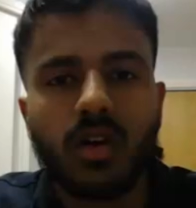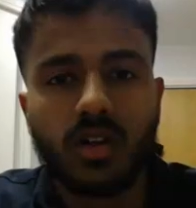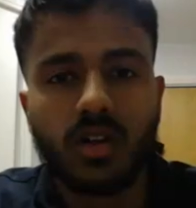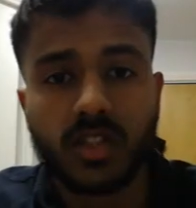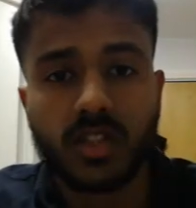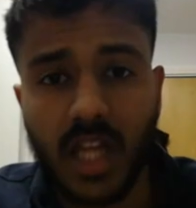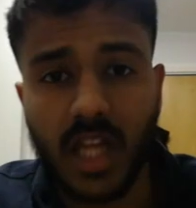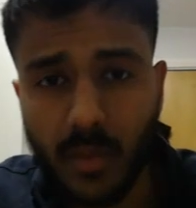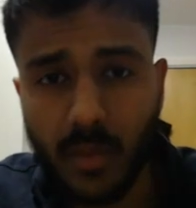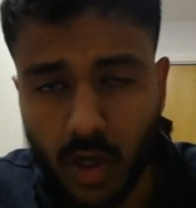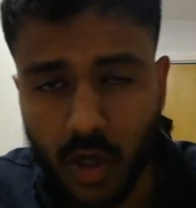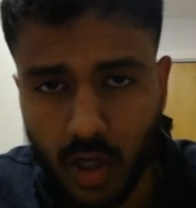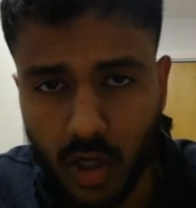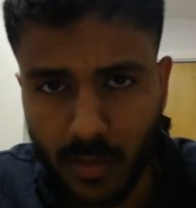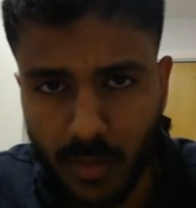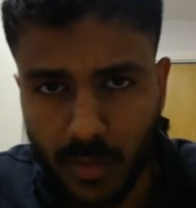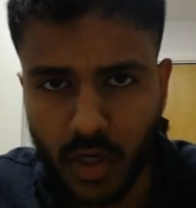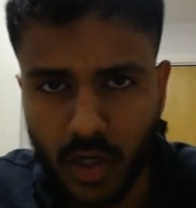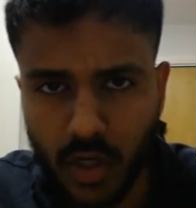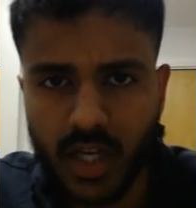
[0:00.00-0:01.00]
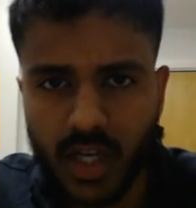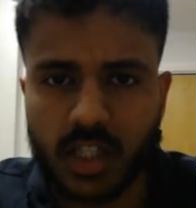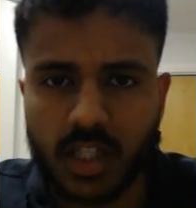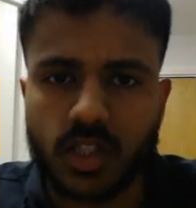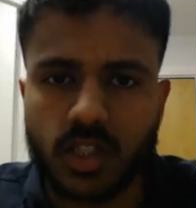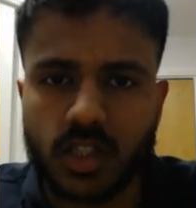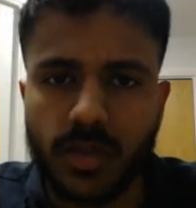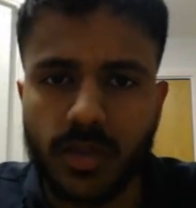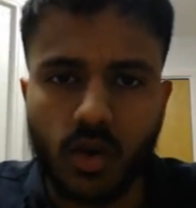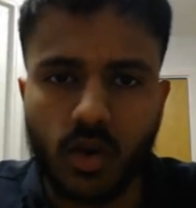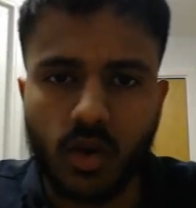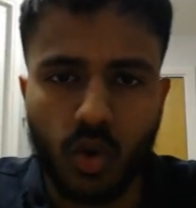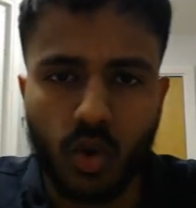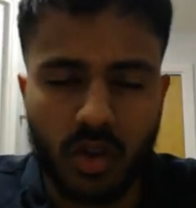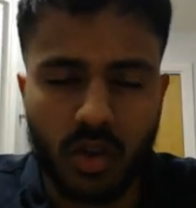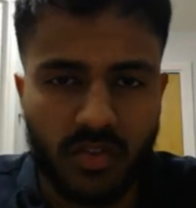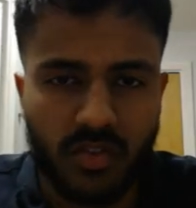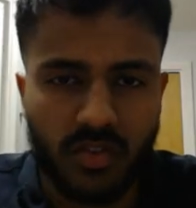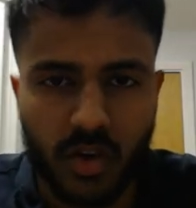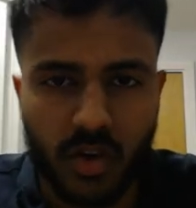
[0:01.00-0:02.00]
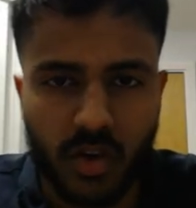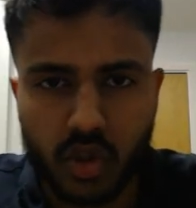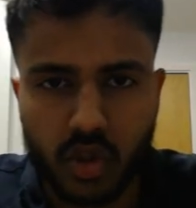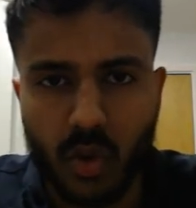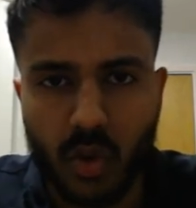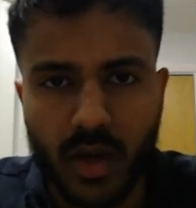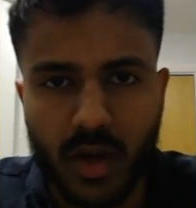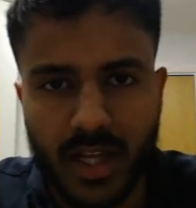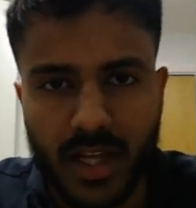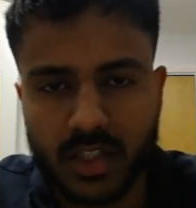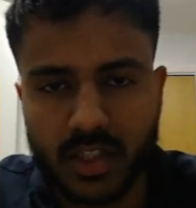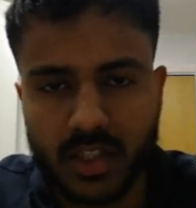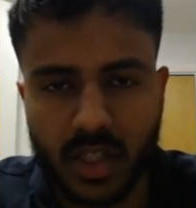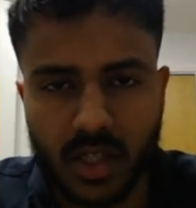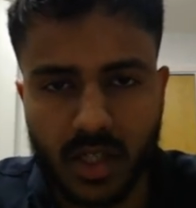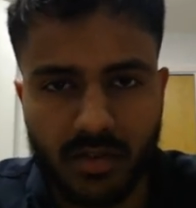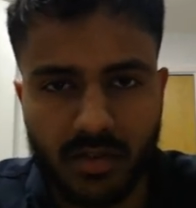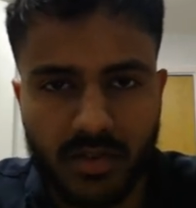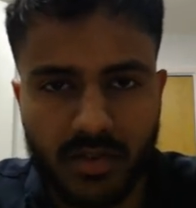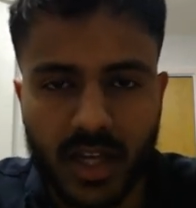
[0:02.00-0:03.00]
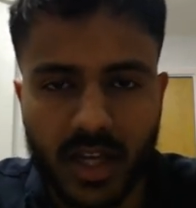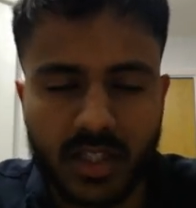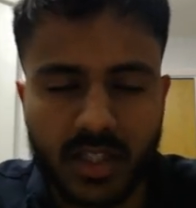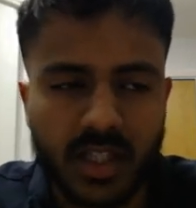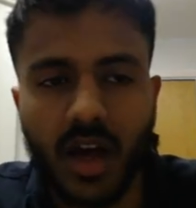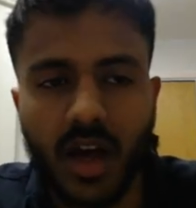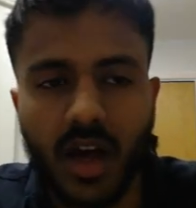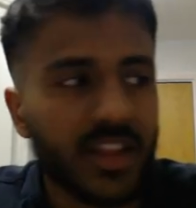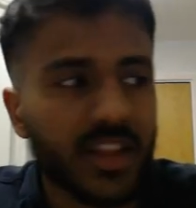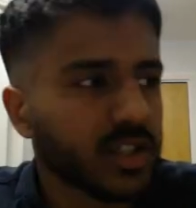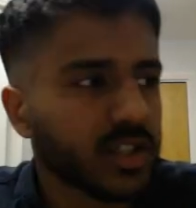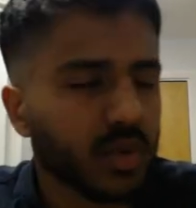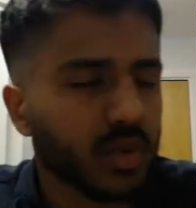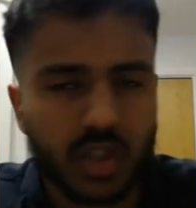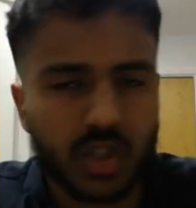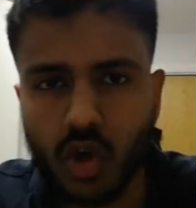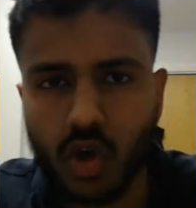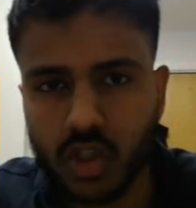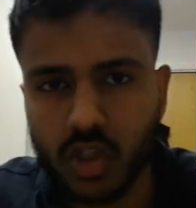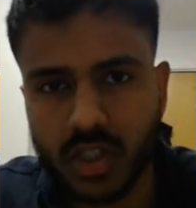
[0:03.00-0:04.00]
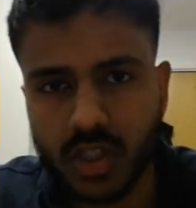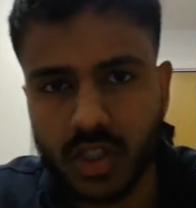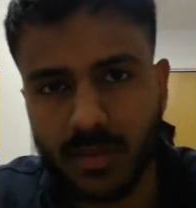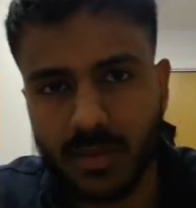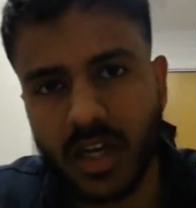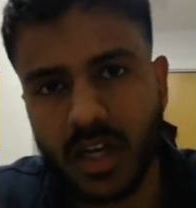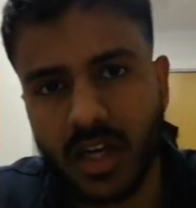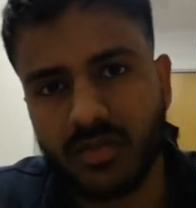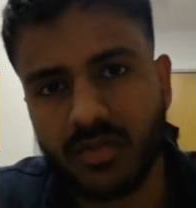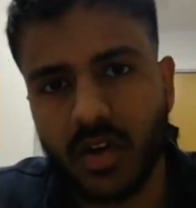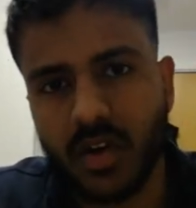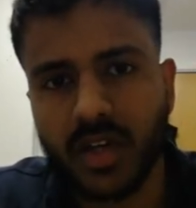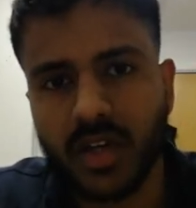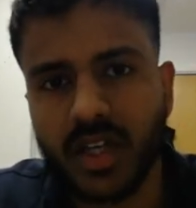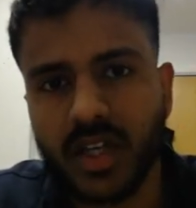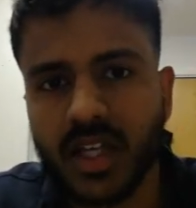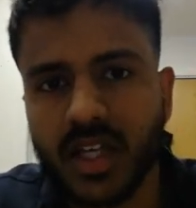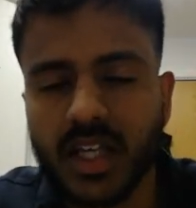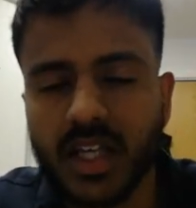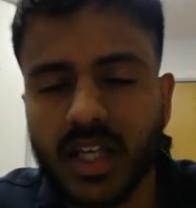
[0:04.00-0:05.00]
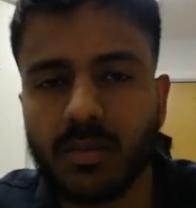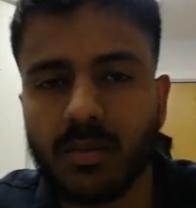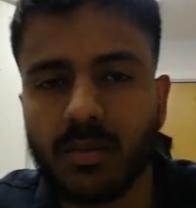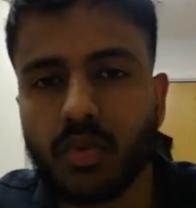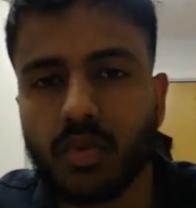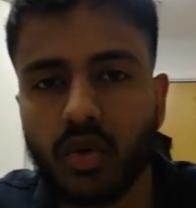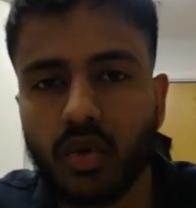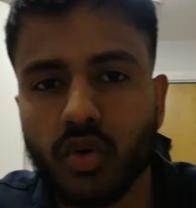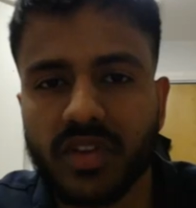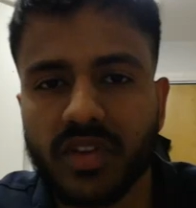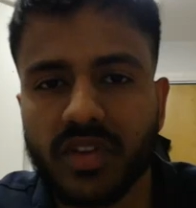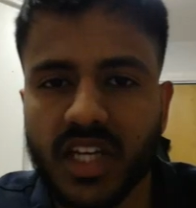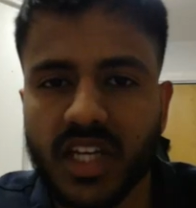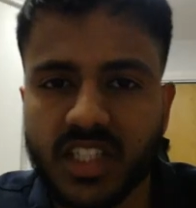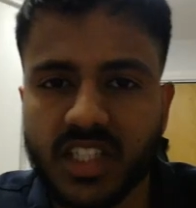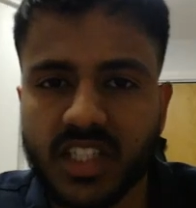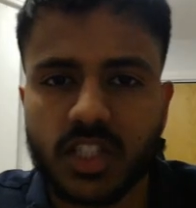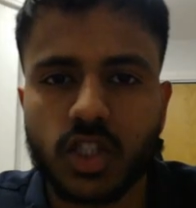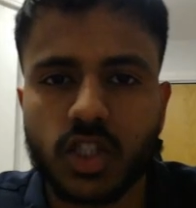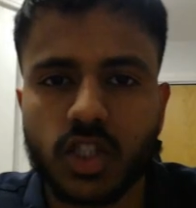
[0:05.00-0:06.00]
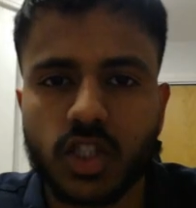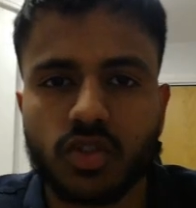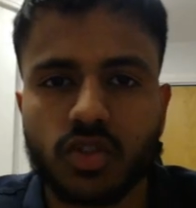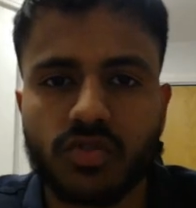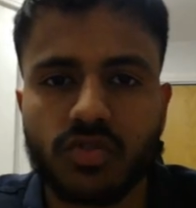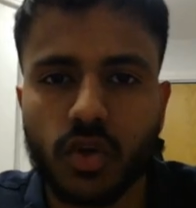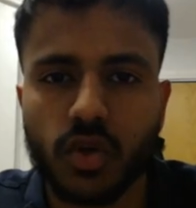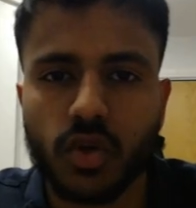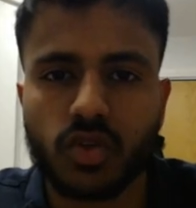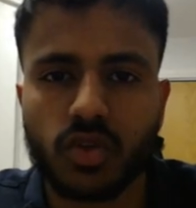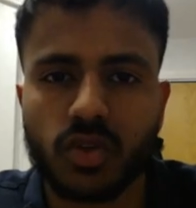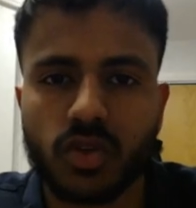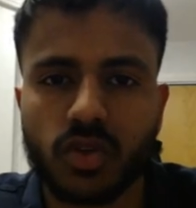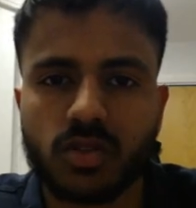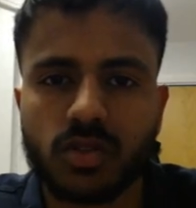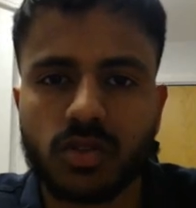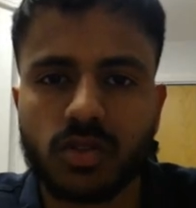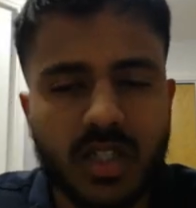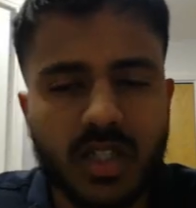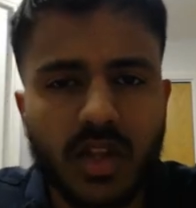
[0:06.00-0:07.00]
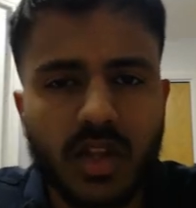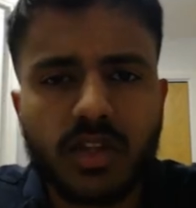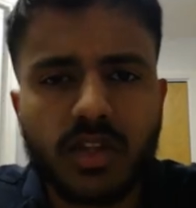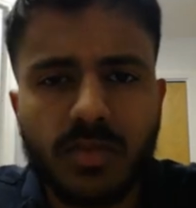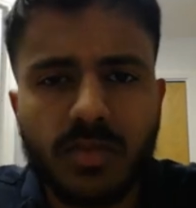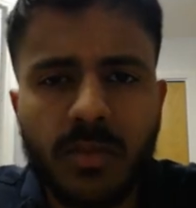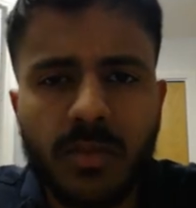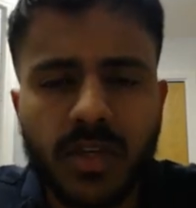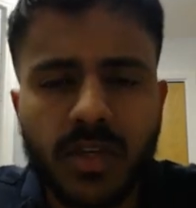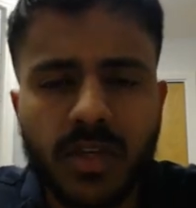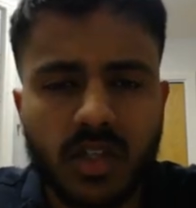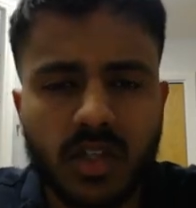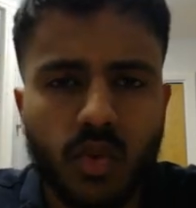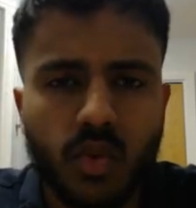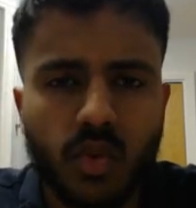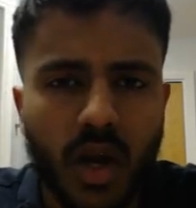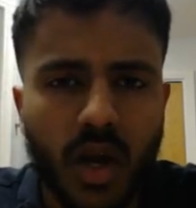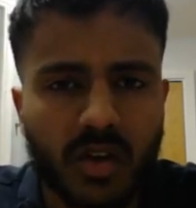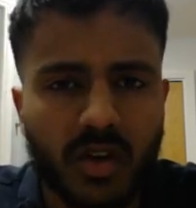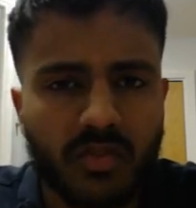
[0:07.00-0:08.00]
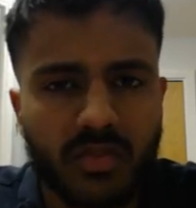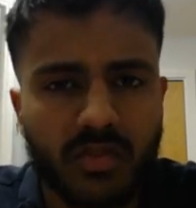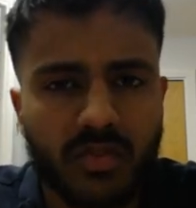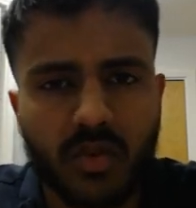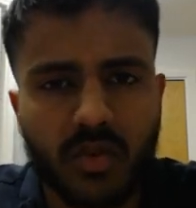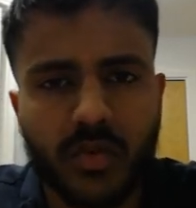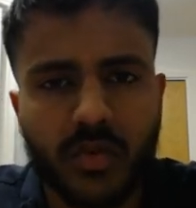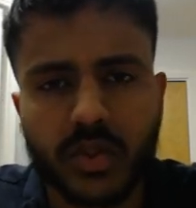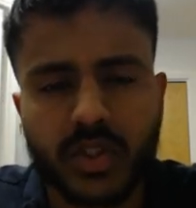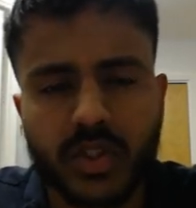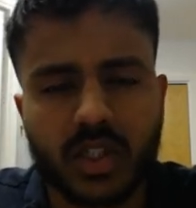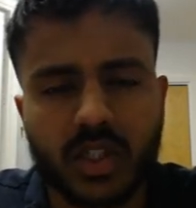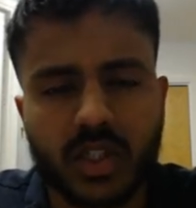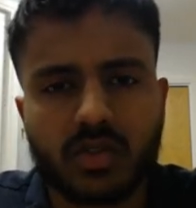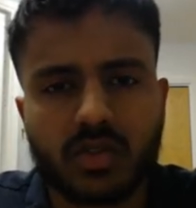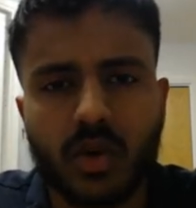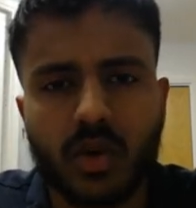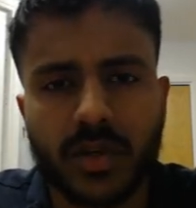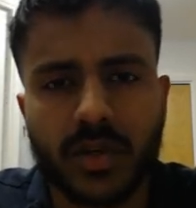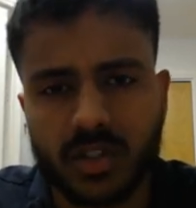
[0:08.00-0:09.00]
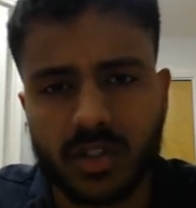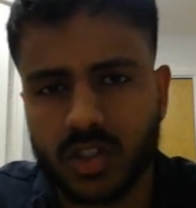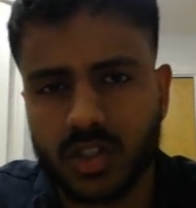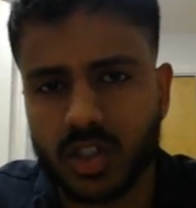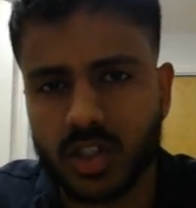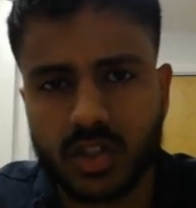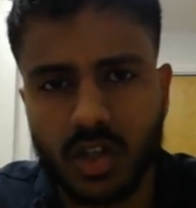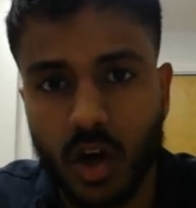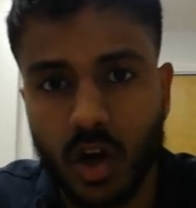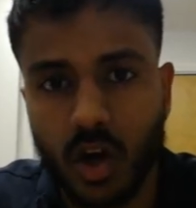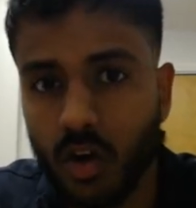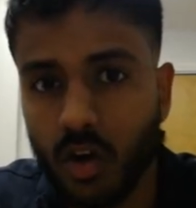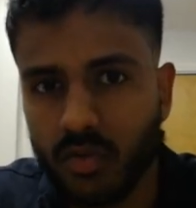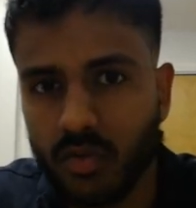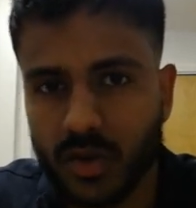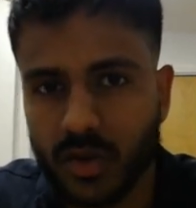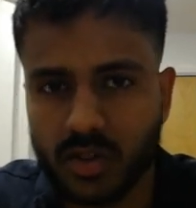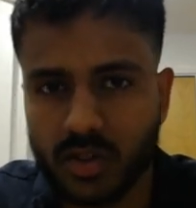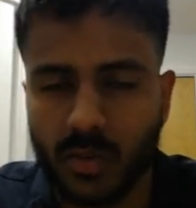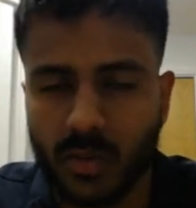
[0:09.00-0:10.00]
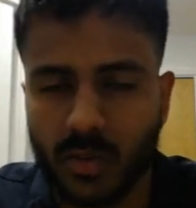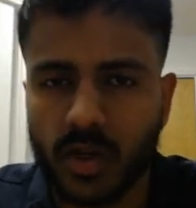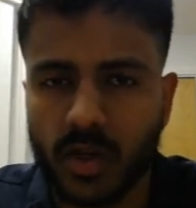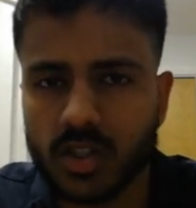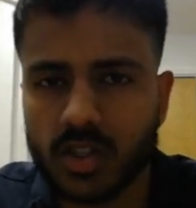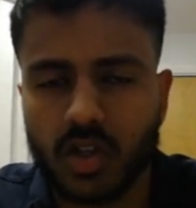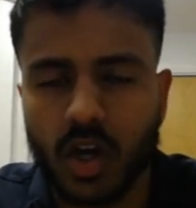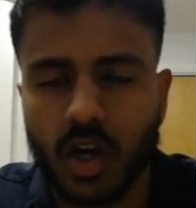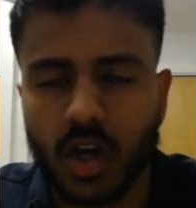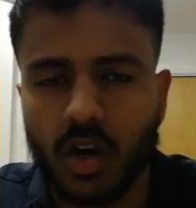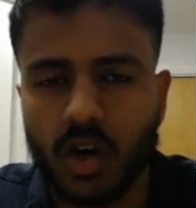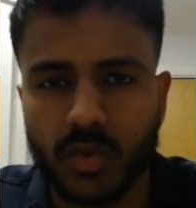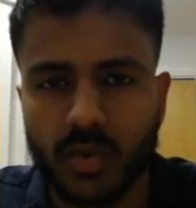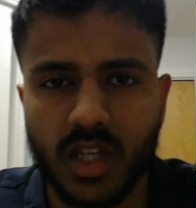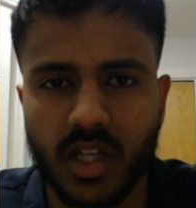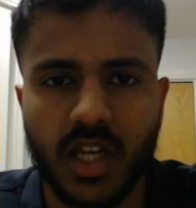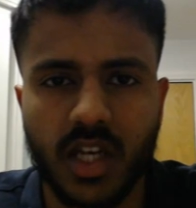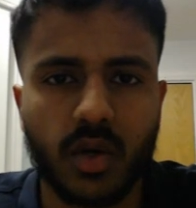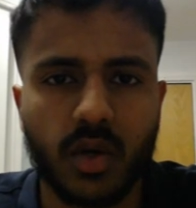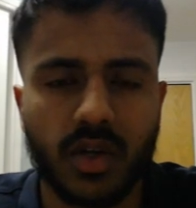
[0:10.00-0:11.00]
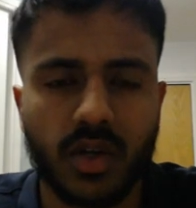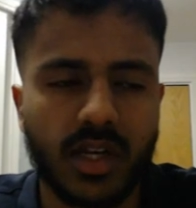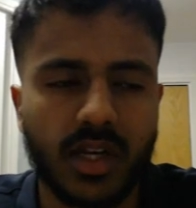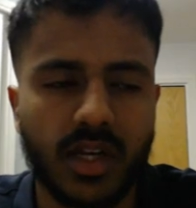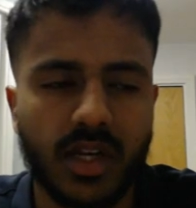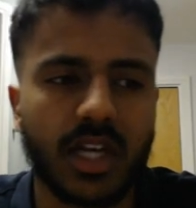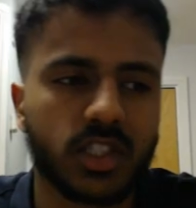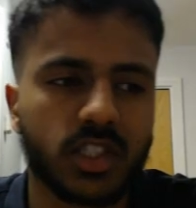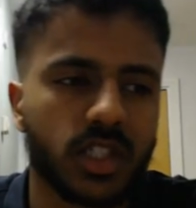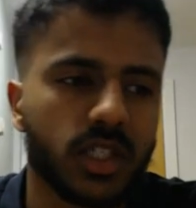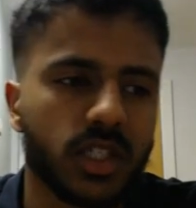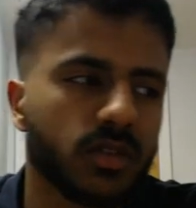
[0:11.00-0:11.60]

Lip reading: Today we're going to be looking at something called the photoelectric effect, and this was a concept that is very key in proving the existence of photons. Now this may be quite a confusing topic to just start off with, so I'm going to start off with a little analogy.